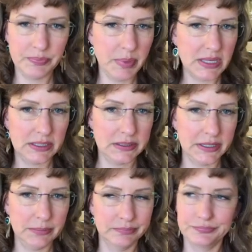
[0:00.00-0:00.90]

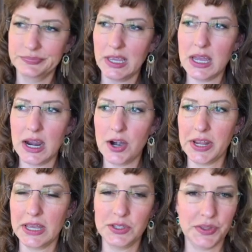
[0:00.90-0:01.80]
basically, I
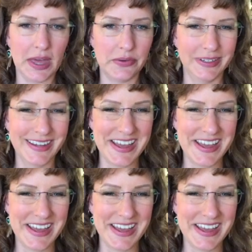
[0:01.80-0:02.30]
already answered that one.